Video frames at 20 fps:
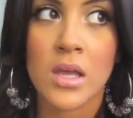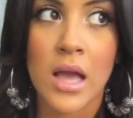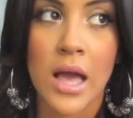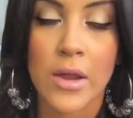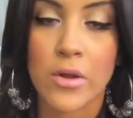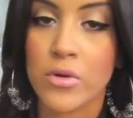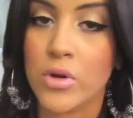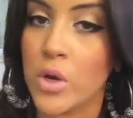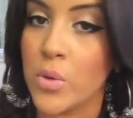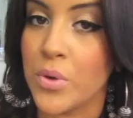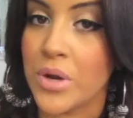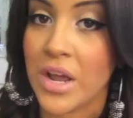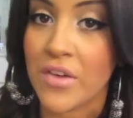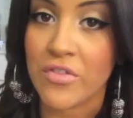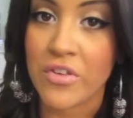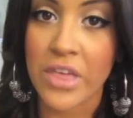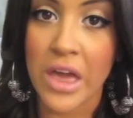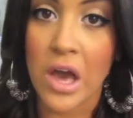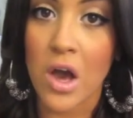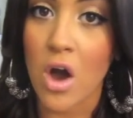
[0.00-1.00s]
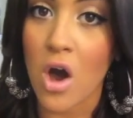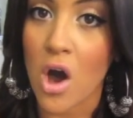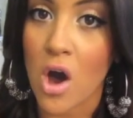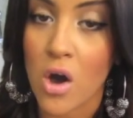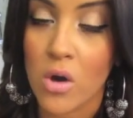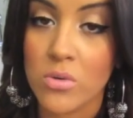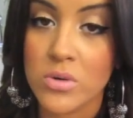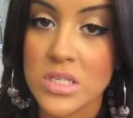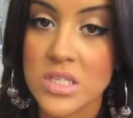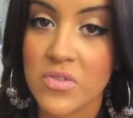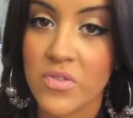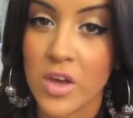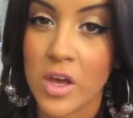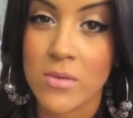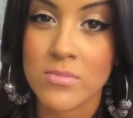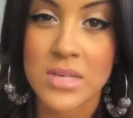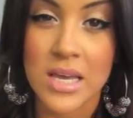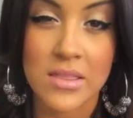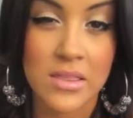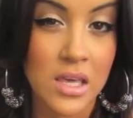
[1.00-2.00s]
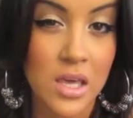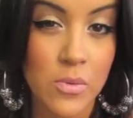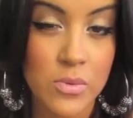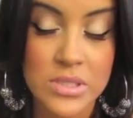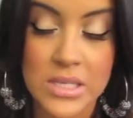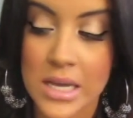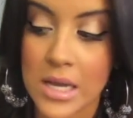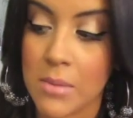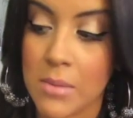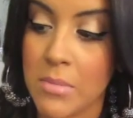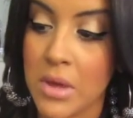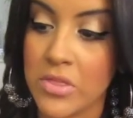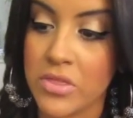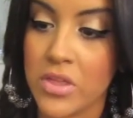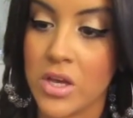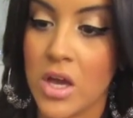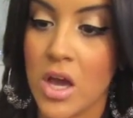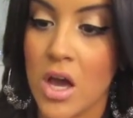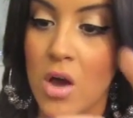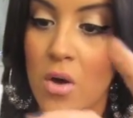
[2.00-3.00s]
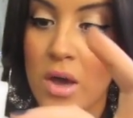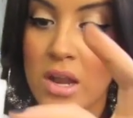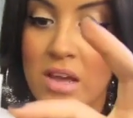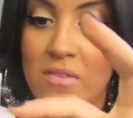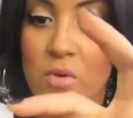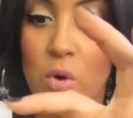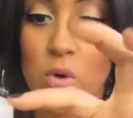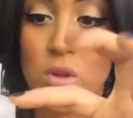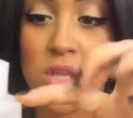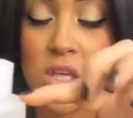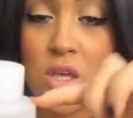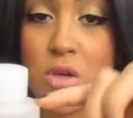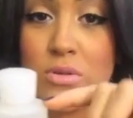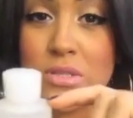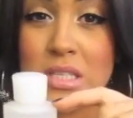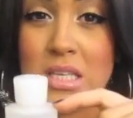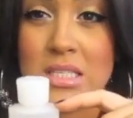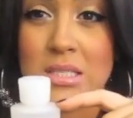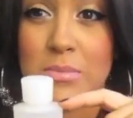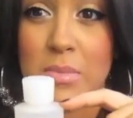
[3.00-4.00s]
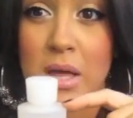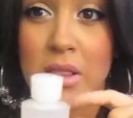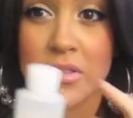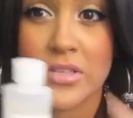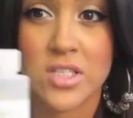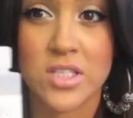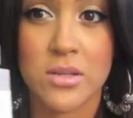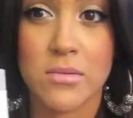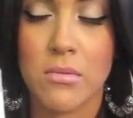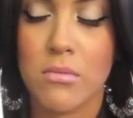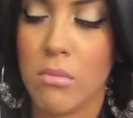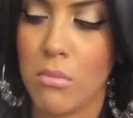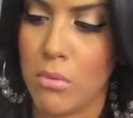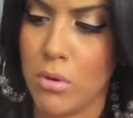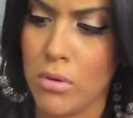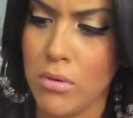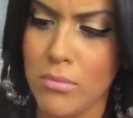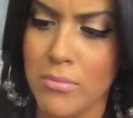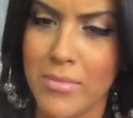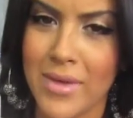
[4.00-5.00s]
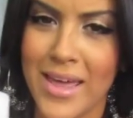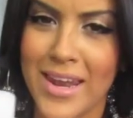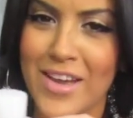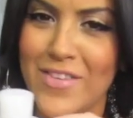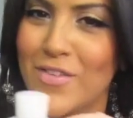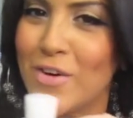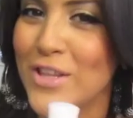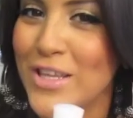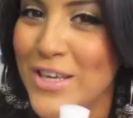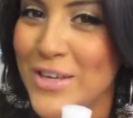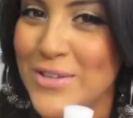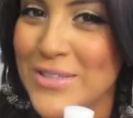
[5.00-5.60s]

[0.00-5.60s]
I don't know, whenever that haul was filmed, I think it was like a month ago, and I've only used this month, whoop, and I've only